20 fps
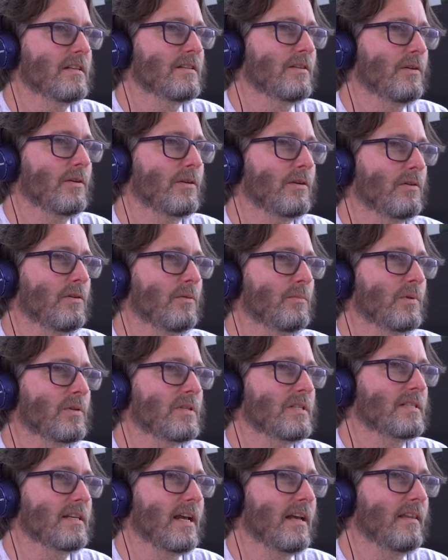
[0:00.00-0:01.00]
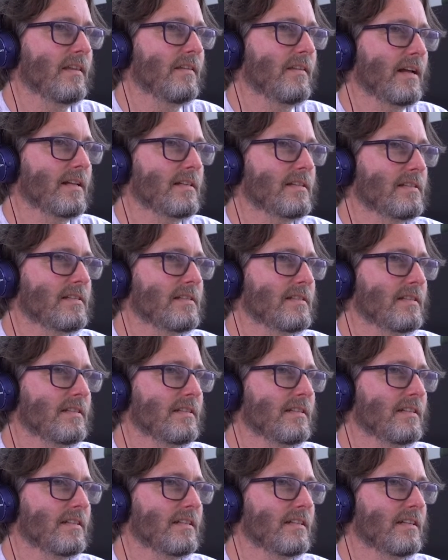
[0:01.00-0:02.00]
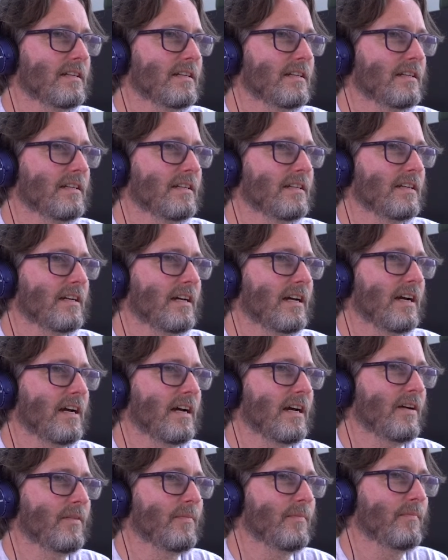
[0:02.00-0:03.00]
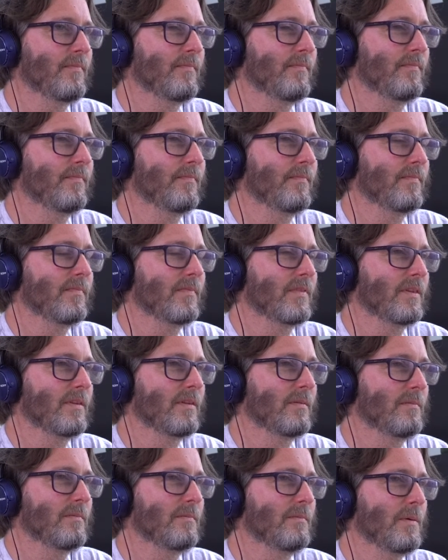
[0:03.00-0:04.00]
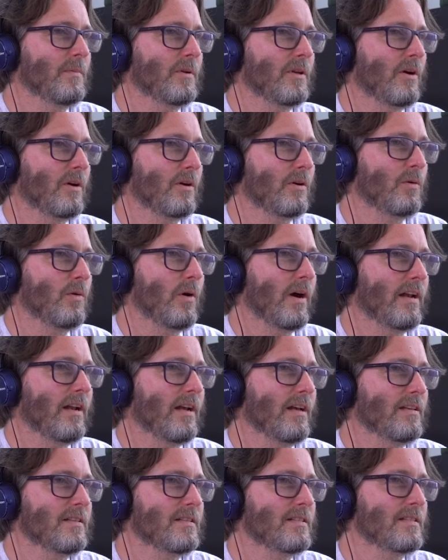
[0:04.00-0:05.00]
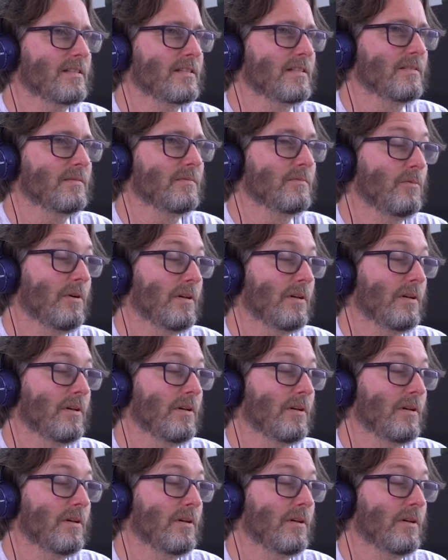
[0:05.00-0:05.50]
So you could almost say that's maybe not quite as